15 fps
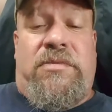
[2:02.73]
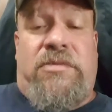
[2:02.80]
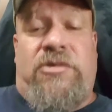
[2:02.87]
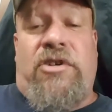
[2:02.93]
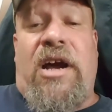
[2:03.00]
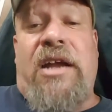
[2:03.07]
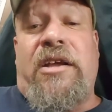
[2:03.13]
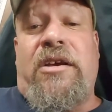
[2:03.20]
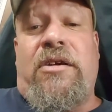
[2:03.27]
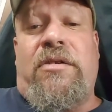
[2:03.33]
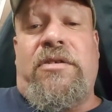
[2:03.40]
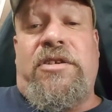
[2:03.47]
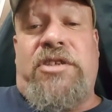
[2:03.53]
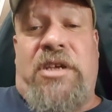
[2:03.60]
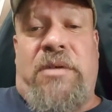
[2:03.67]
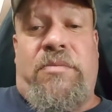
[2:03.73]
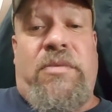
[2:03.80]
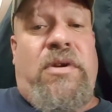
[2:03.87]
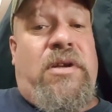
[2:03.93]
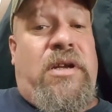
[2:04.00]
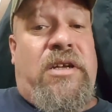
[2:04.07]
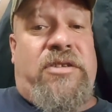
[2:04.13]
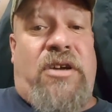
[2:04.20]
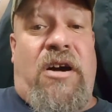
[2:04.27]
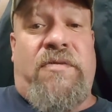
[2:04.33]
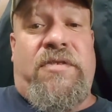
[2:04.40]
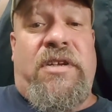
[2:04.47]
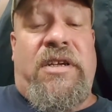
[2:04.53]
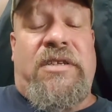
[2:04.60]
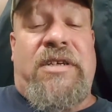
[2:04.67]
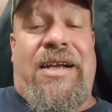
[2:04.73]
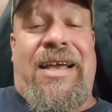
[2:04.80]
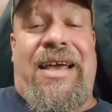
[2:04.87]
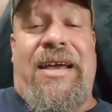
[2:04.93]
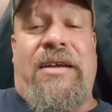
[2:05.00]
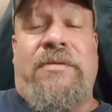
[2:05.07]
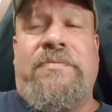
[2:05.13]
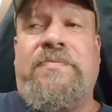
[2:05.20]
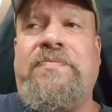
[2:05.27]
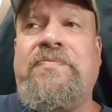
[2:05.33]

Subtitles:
try to go to the gym as often as I can.